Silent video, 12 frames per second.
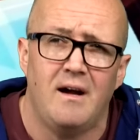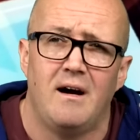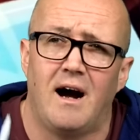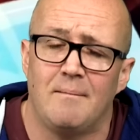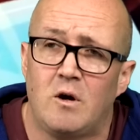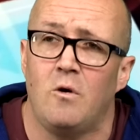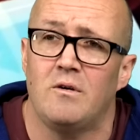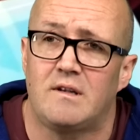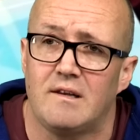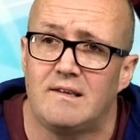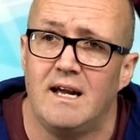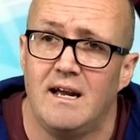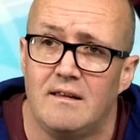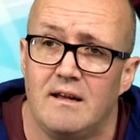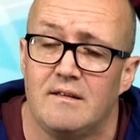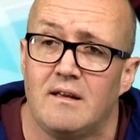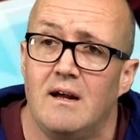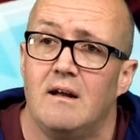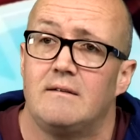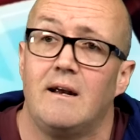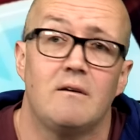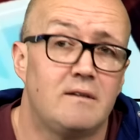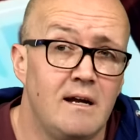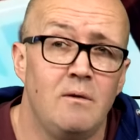I'm going to say this
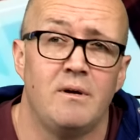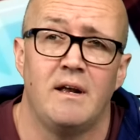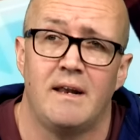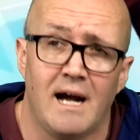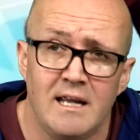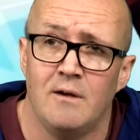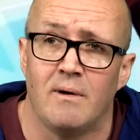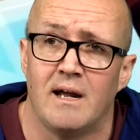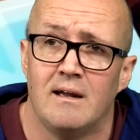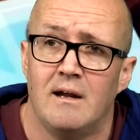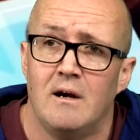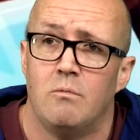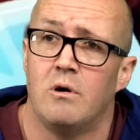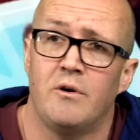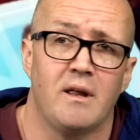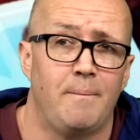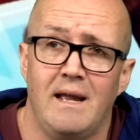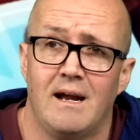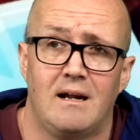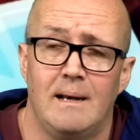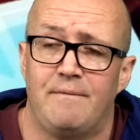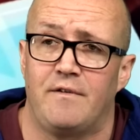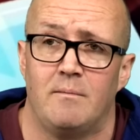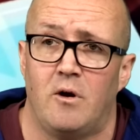they're doing it anyway. We're going to play a
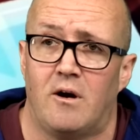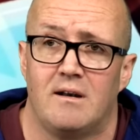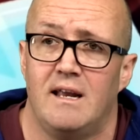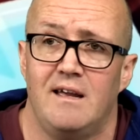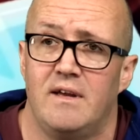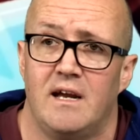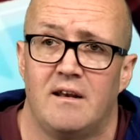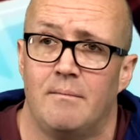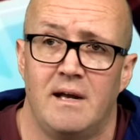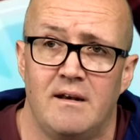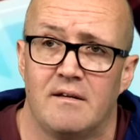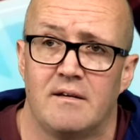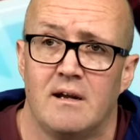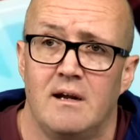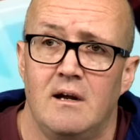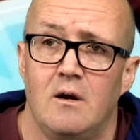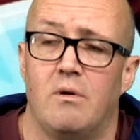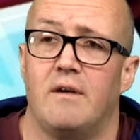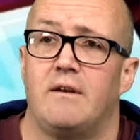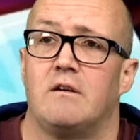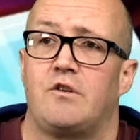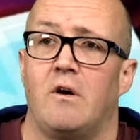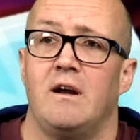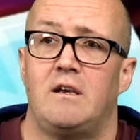clip from Lord Levy in a minute whereas they're
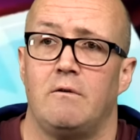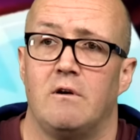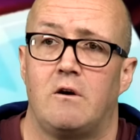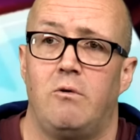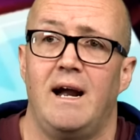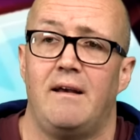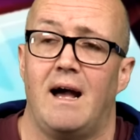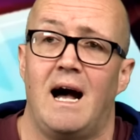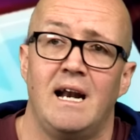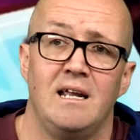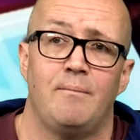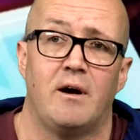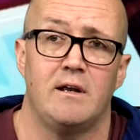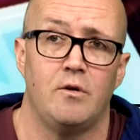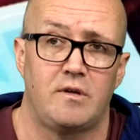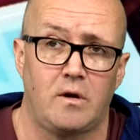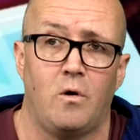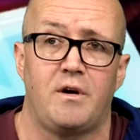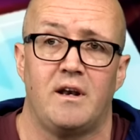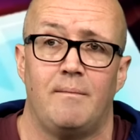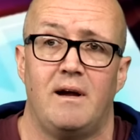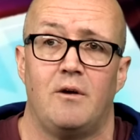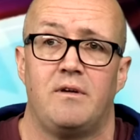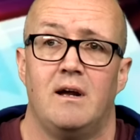trying to equate anybody who's talking
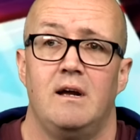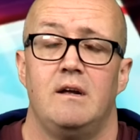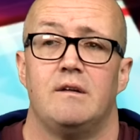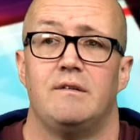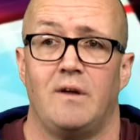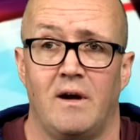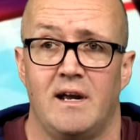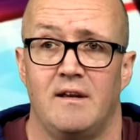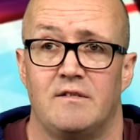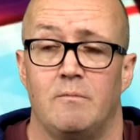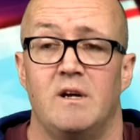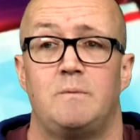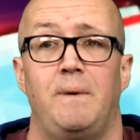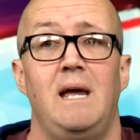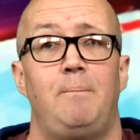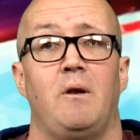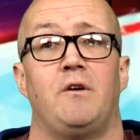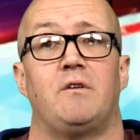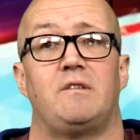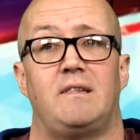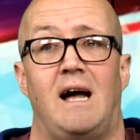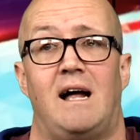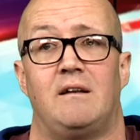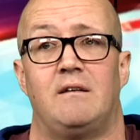about Zionism, which people
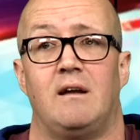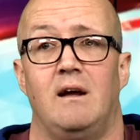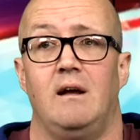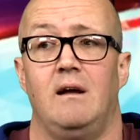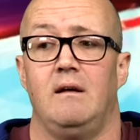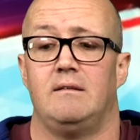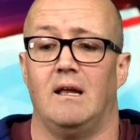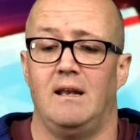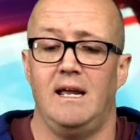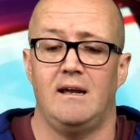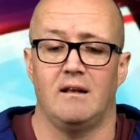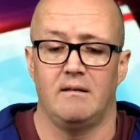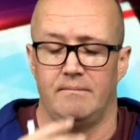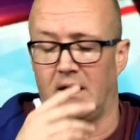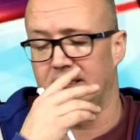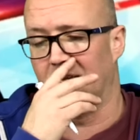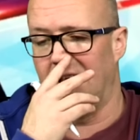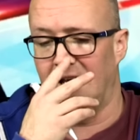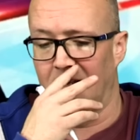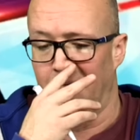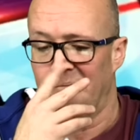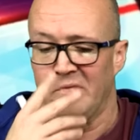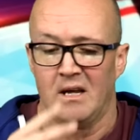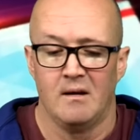understand the legal, not the legal,
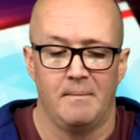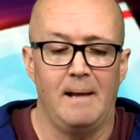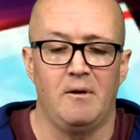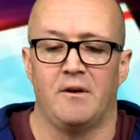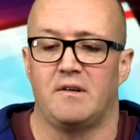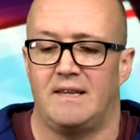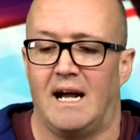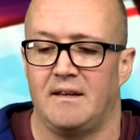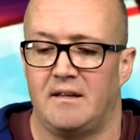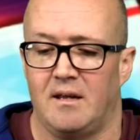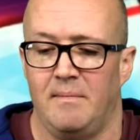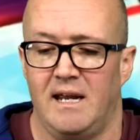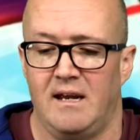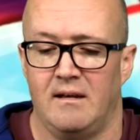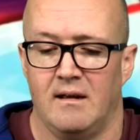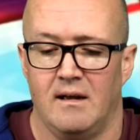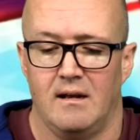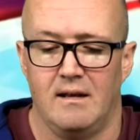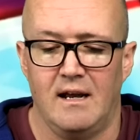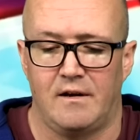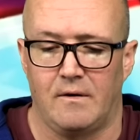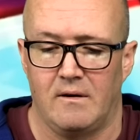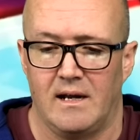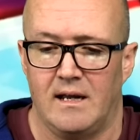people understand it to mean
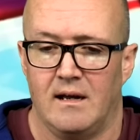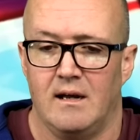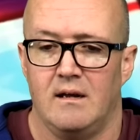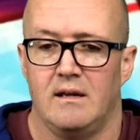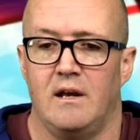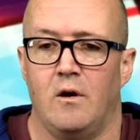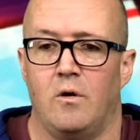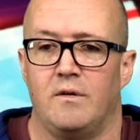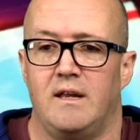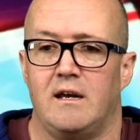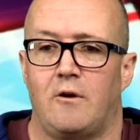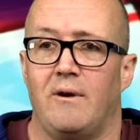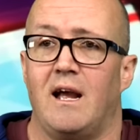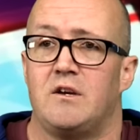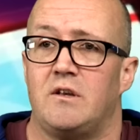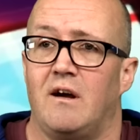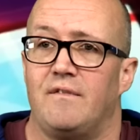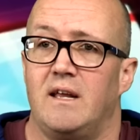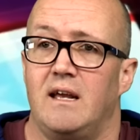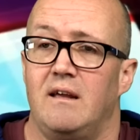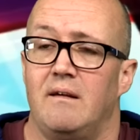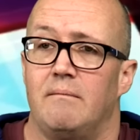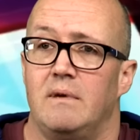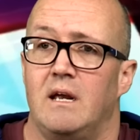literally, you know, the creation of
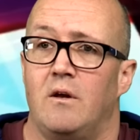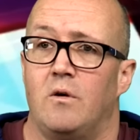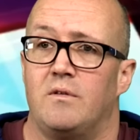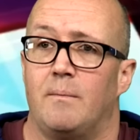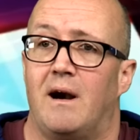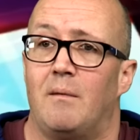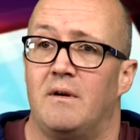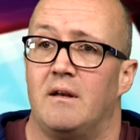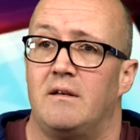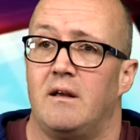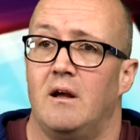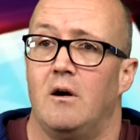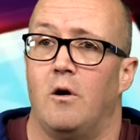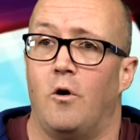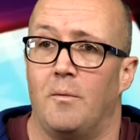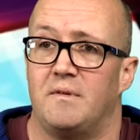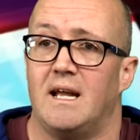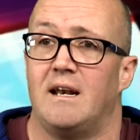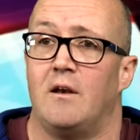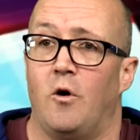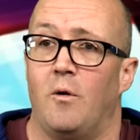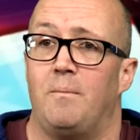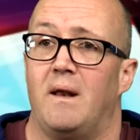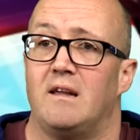the, you know, the permanent homestead and
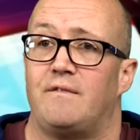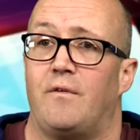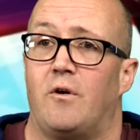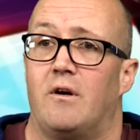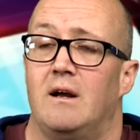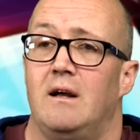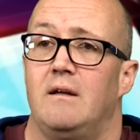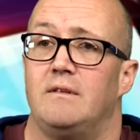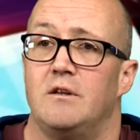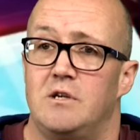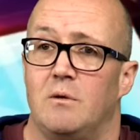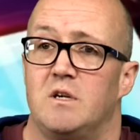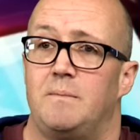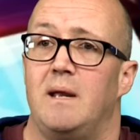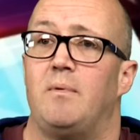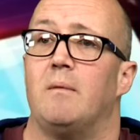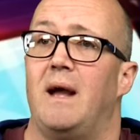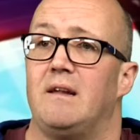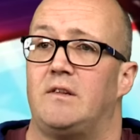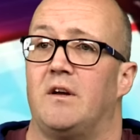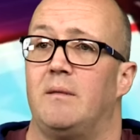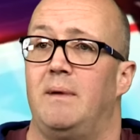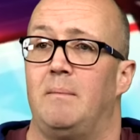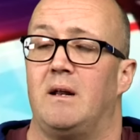home place for the Jewish people based on
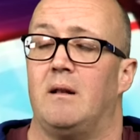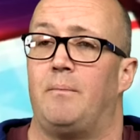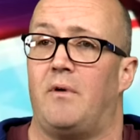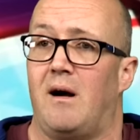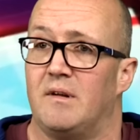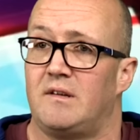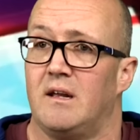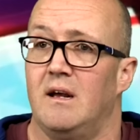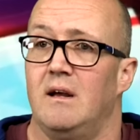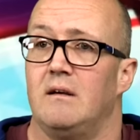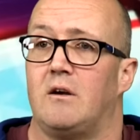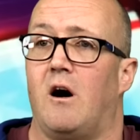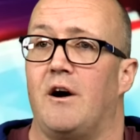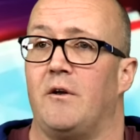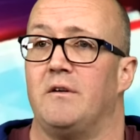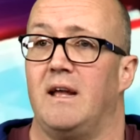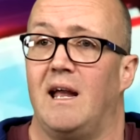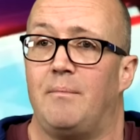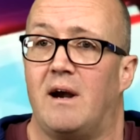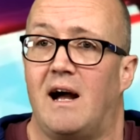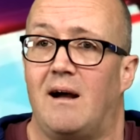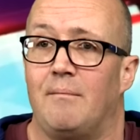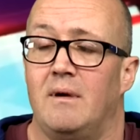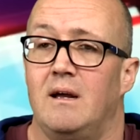the biblical promise, God unto
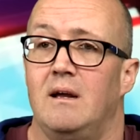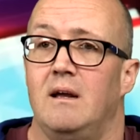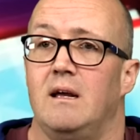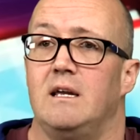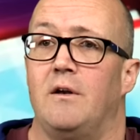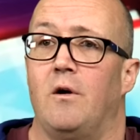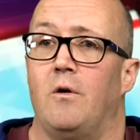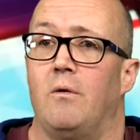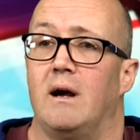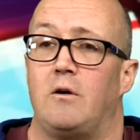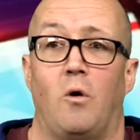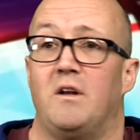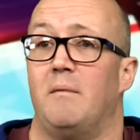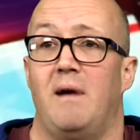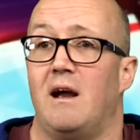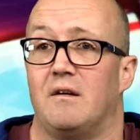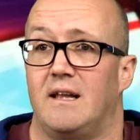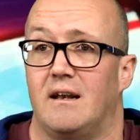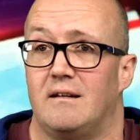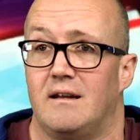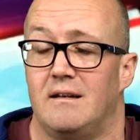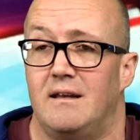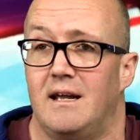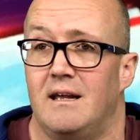Abraham. You know, Golda Meir said it,
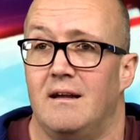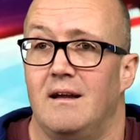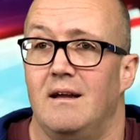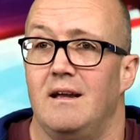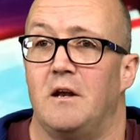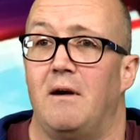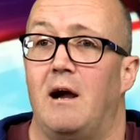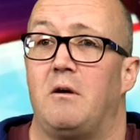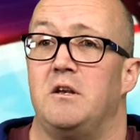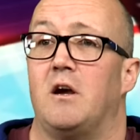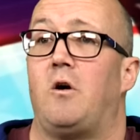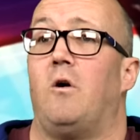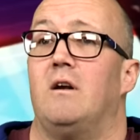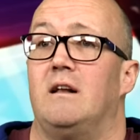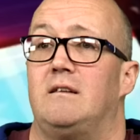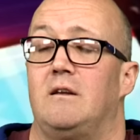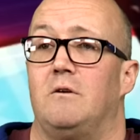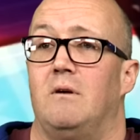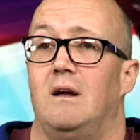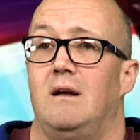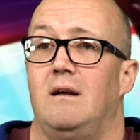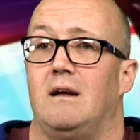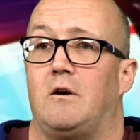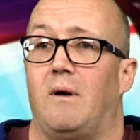didn't he? You know, how can you call into
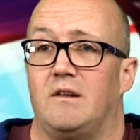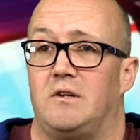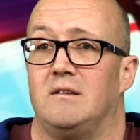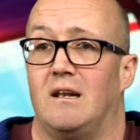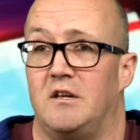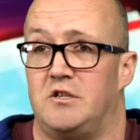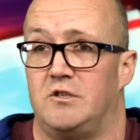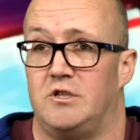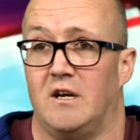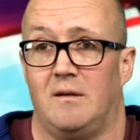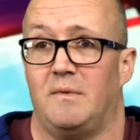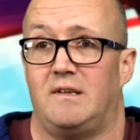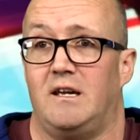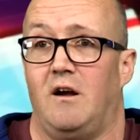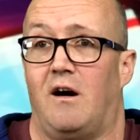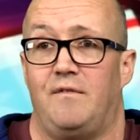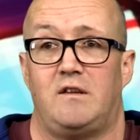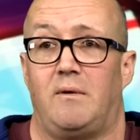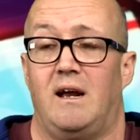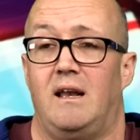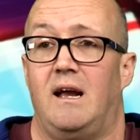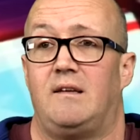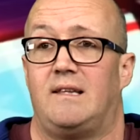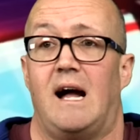question the legitimacy of Israel?
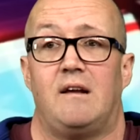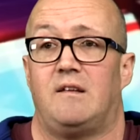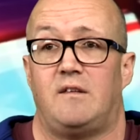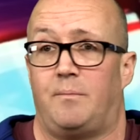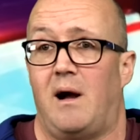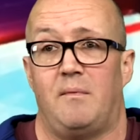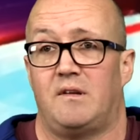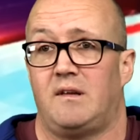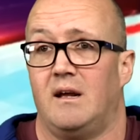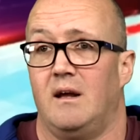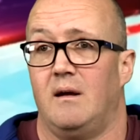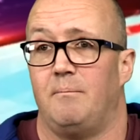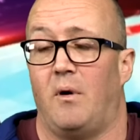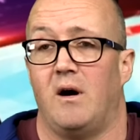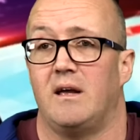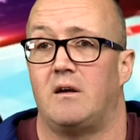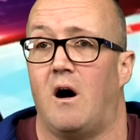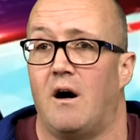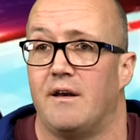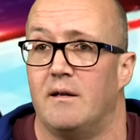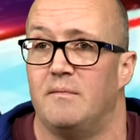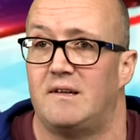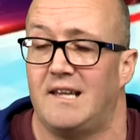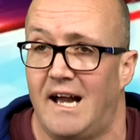It stands as a promise by God
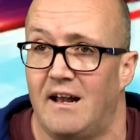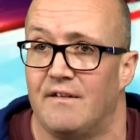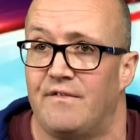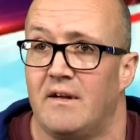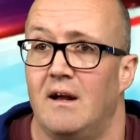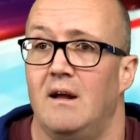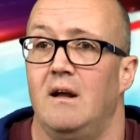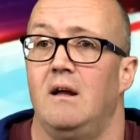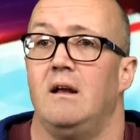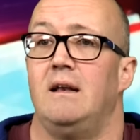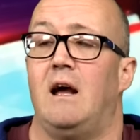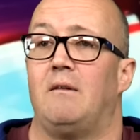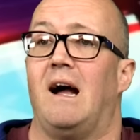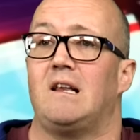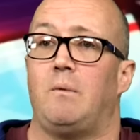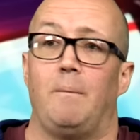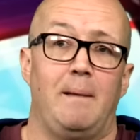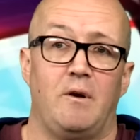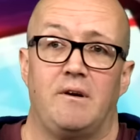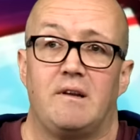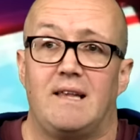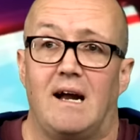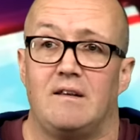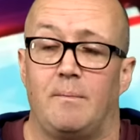Himself. Now, that's what people
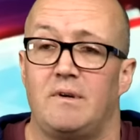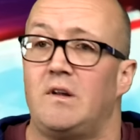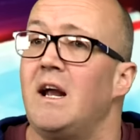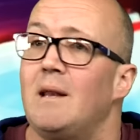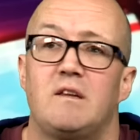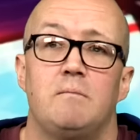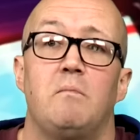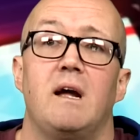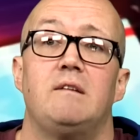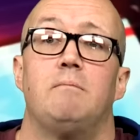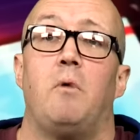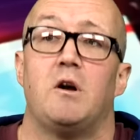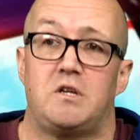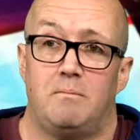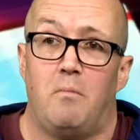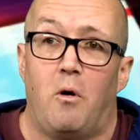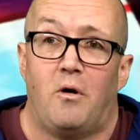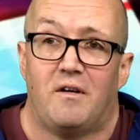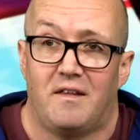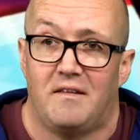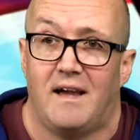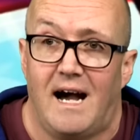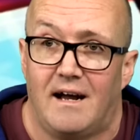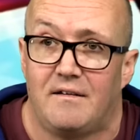understand. But Zionism is much more than
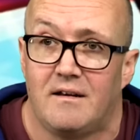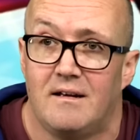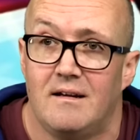that.